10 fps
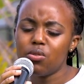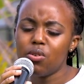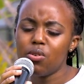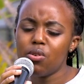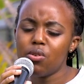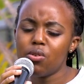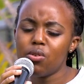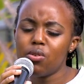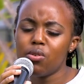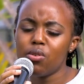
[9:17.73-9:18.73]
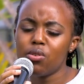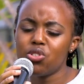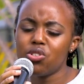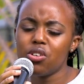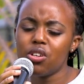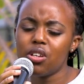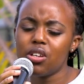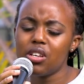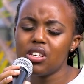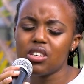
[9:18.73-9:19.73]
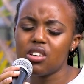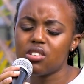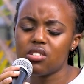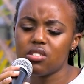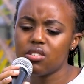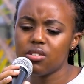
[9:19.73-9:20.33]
oh Jesus.